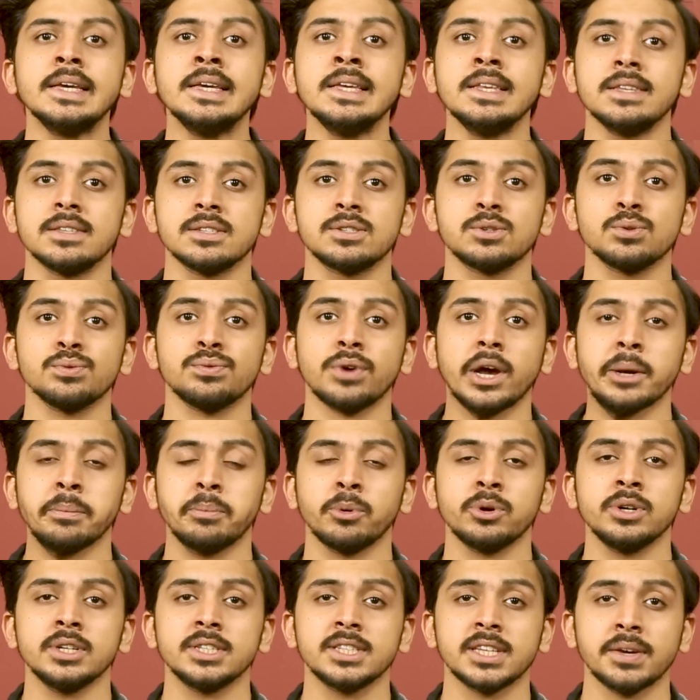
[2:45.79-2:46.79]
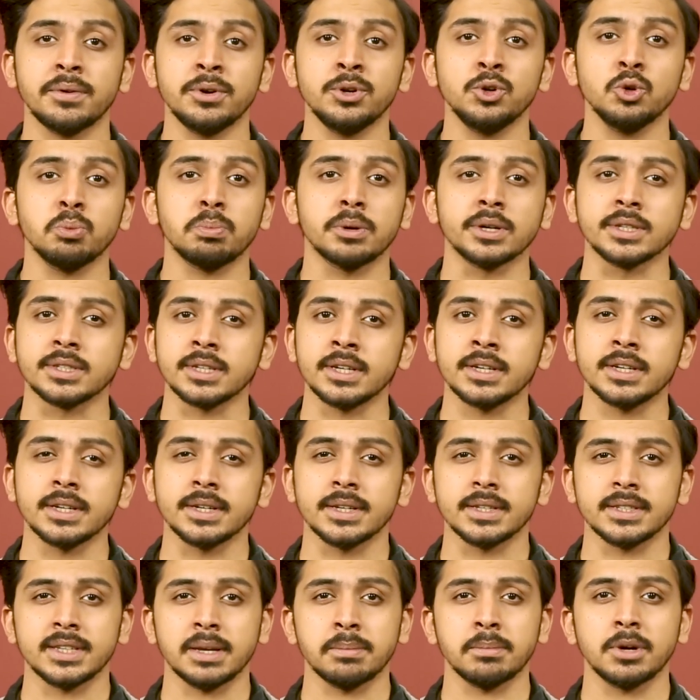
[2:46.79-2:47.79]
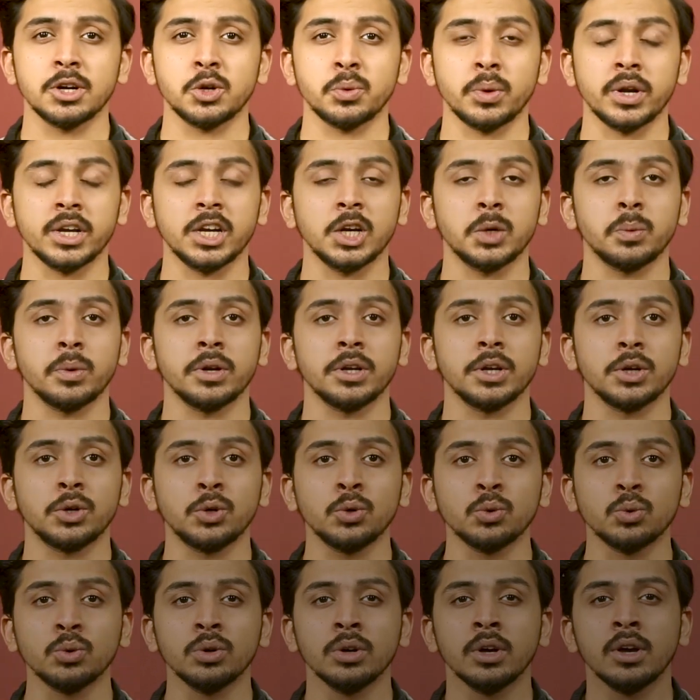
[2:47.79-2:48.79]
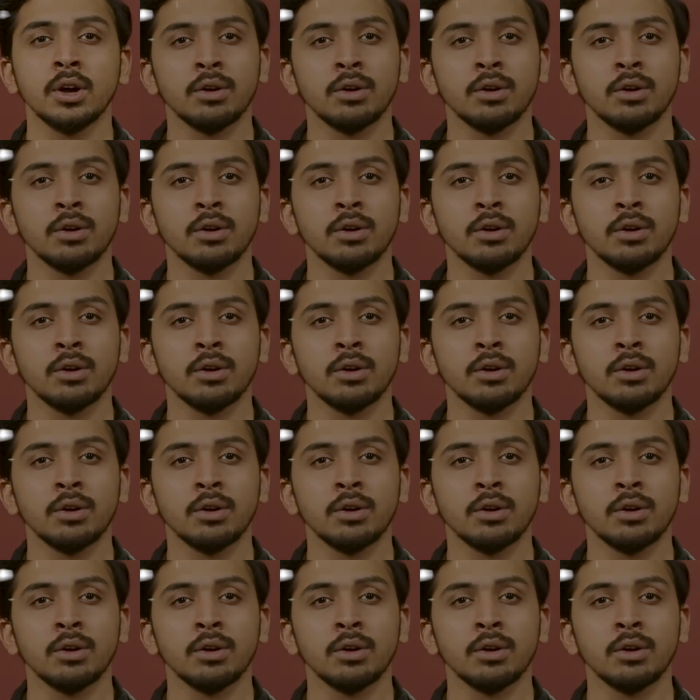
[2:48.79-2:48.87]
eased to 5.72% in December 2022